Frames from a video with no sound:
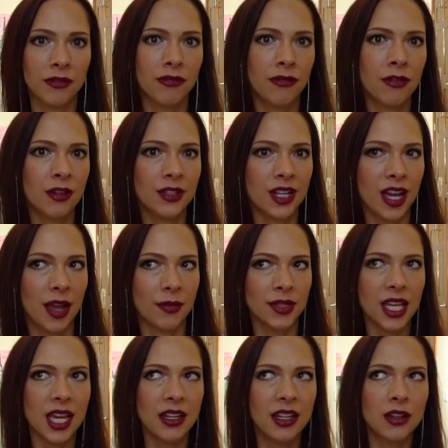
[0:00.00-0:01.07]
four times,
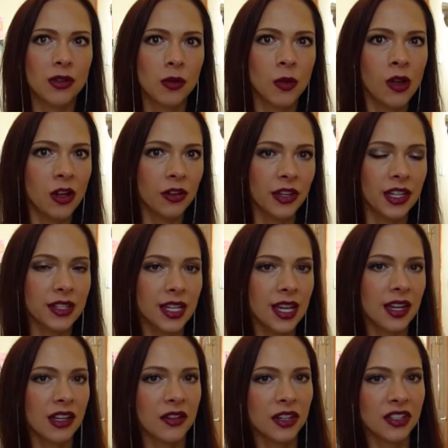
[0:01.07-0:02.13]
and I go to Walgreens,
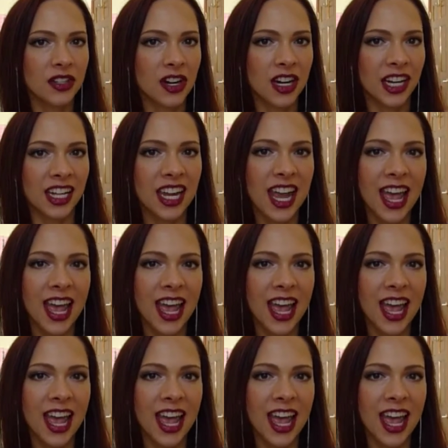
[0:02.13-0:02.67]
and I go to Target,